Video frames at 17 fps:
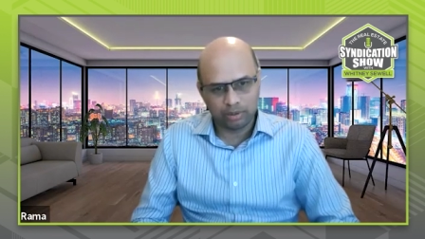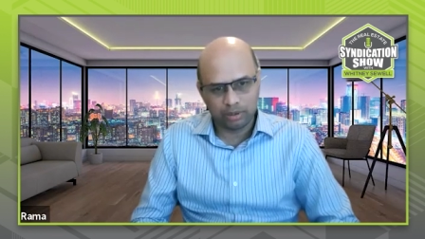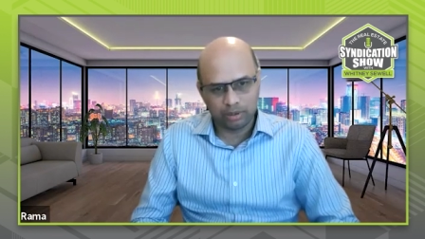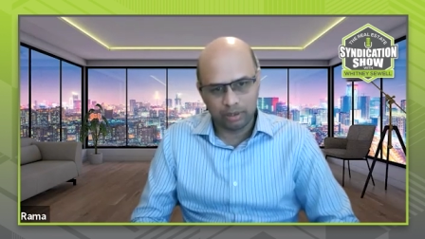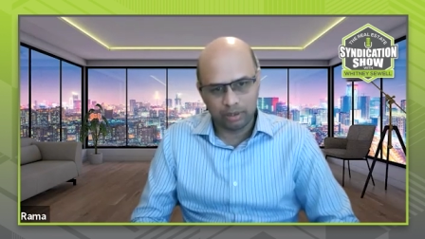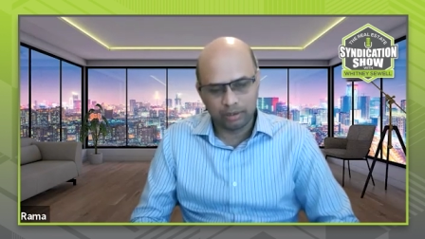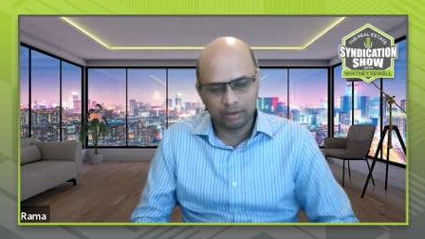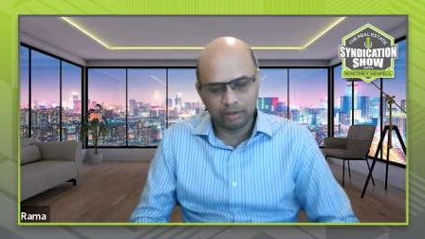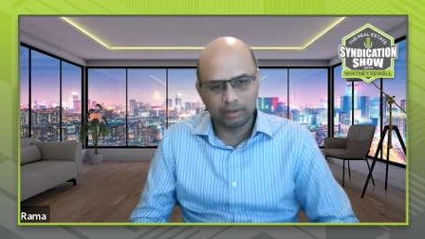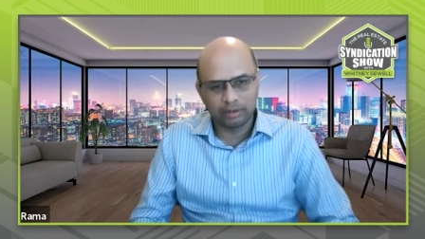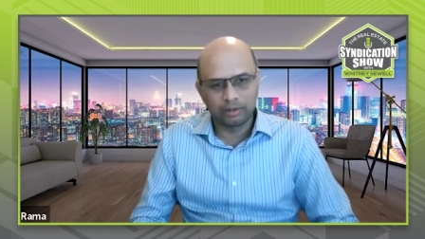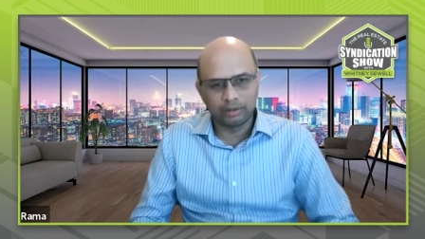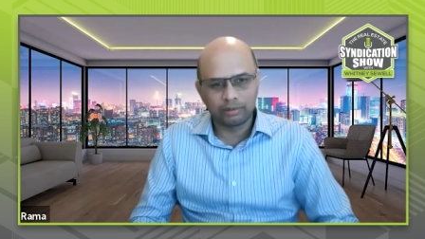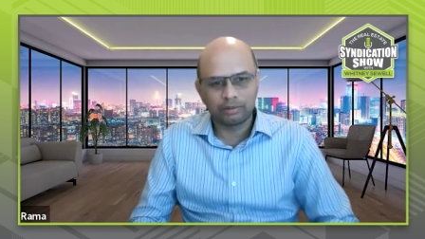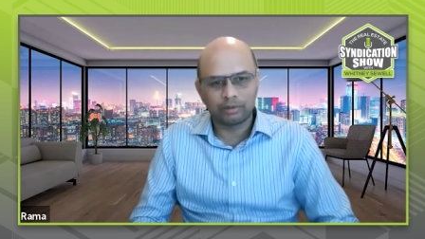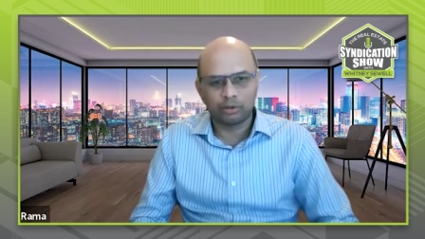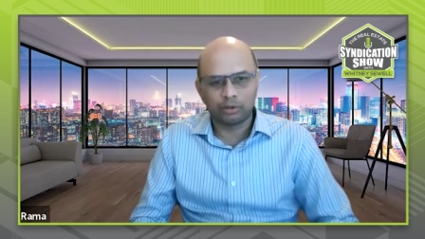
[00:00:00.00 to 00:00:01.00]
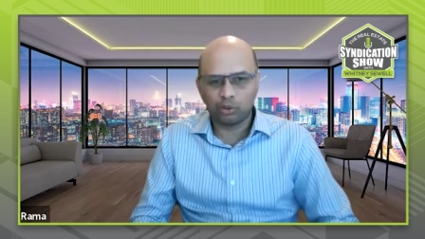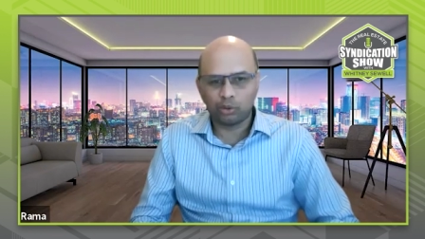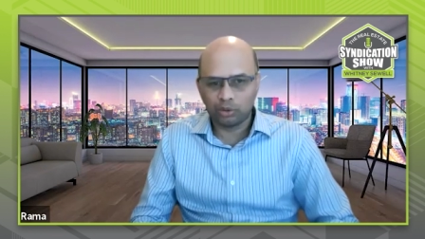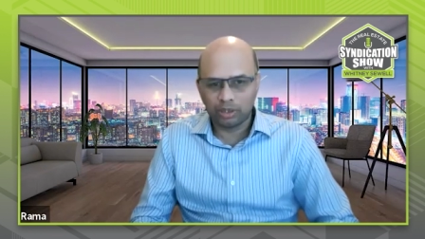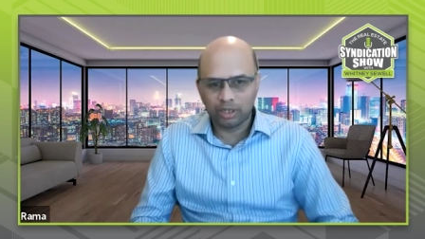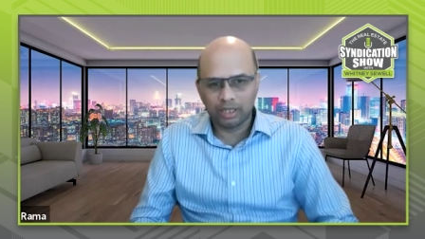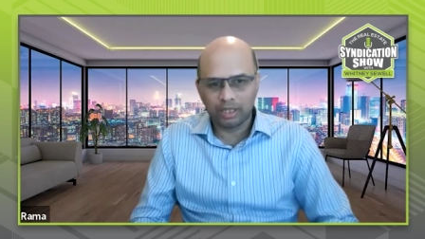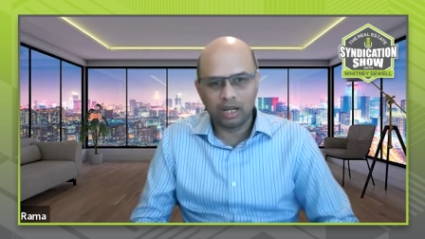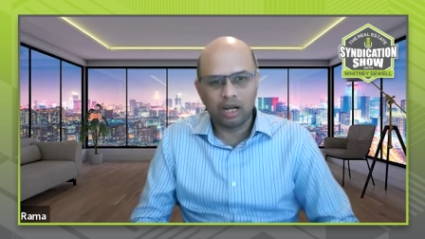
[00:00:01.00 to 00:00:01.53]
and you know through
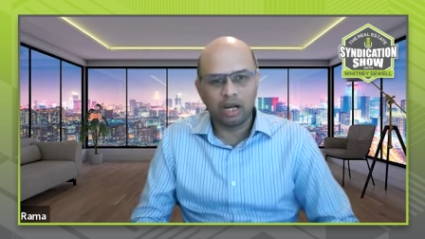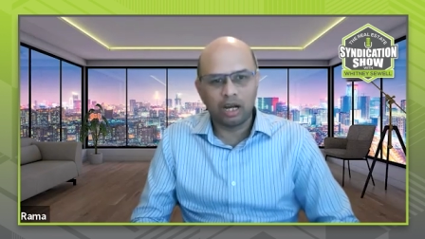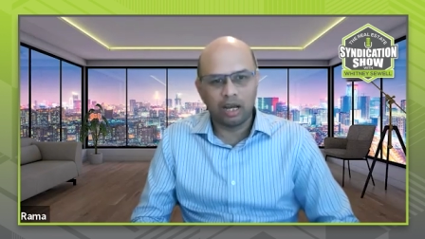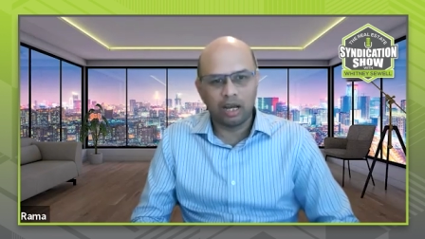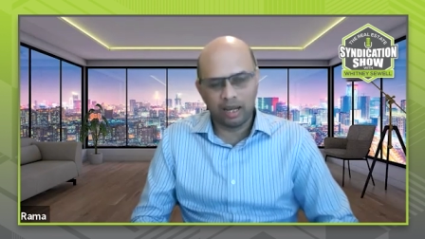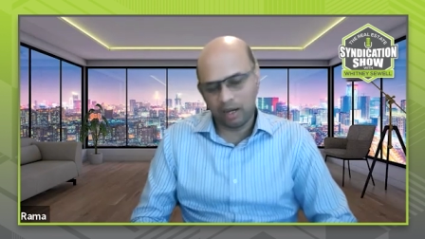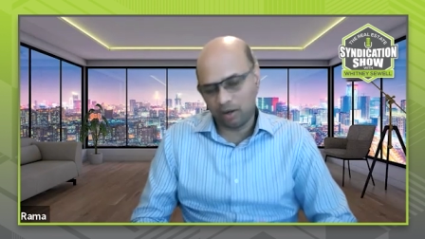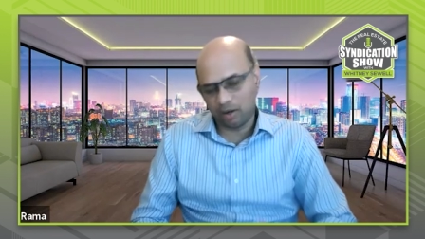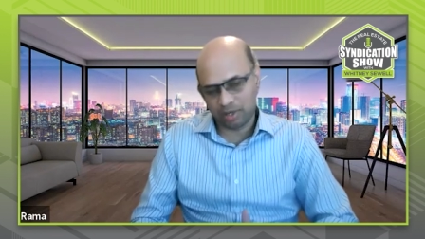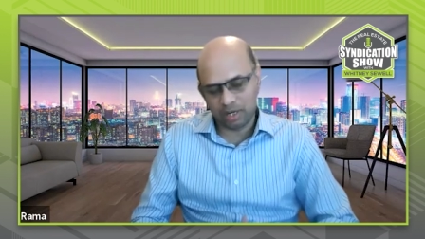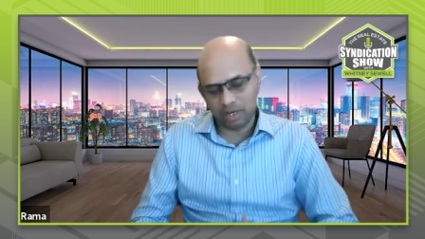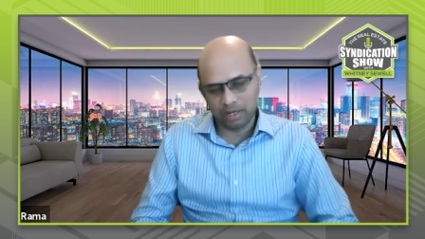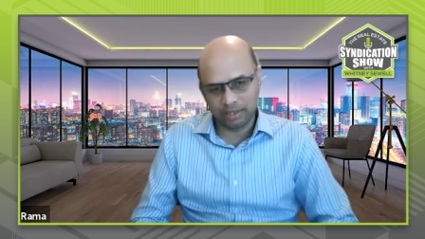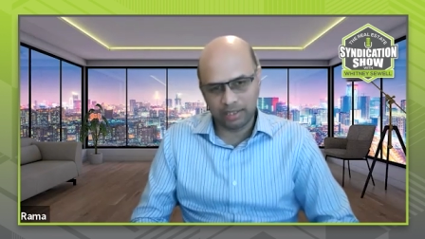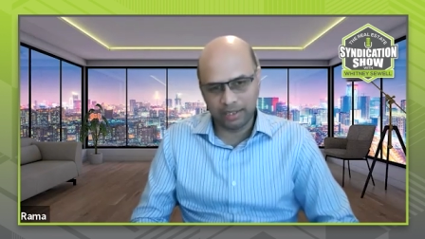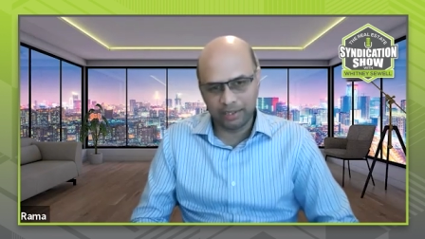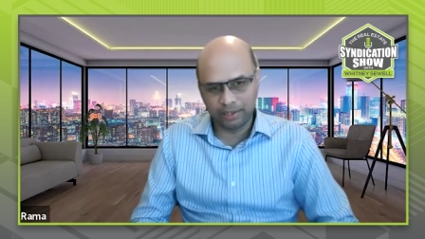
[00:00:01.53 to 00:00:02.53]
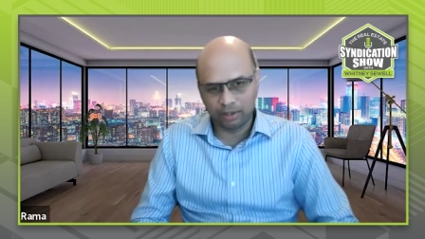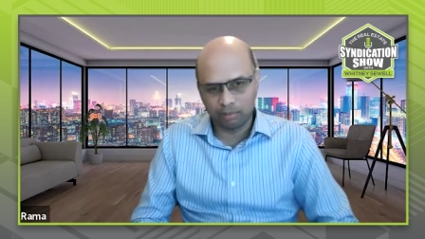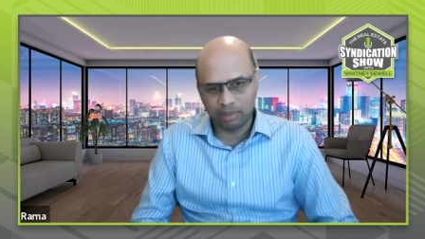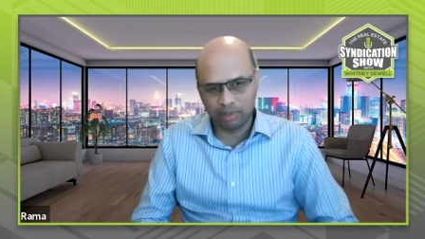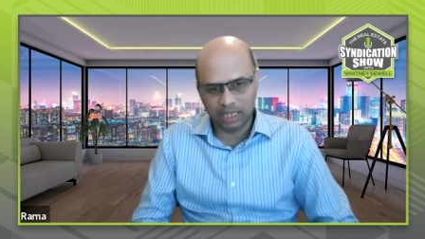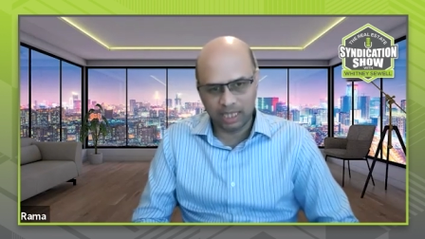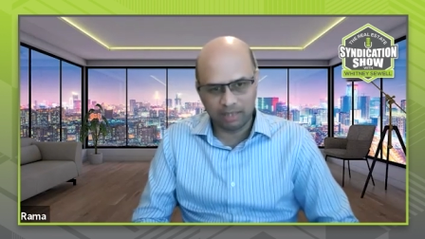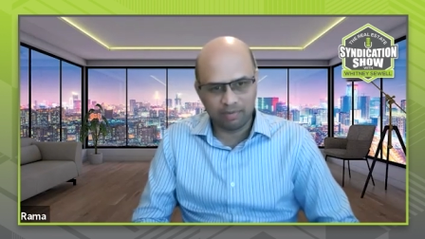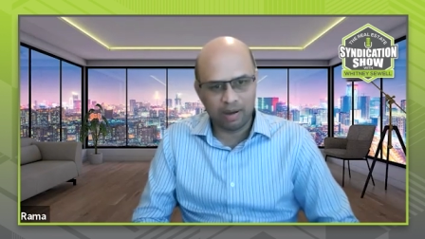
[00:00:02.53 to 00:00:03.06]
that uh, I've started into
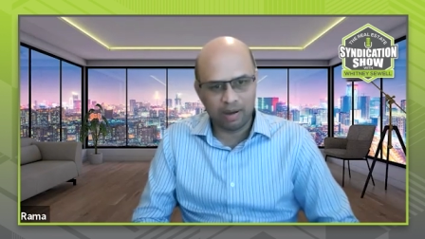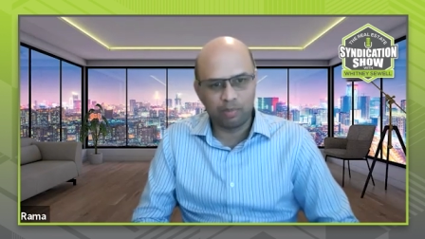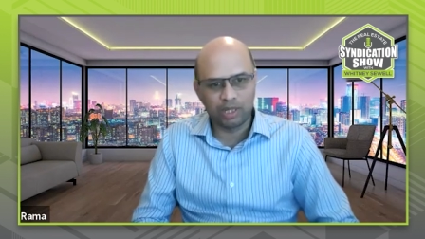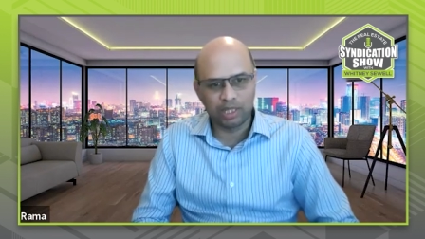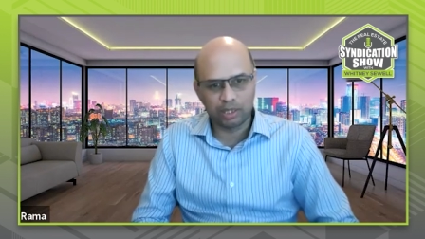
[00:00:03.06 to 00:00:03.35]
multifamily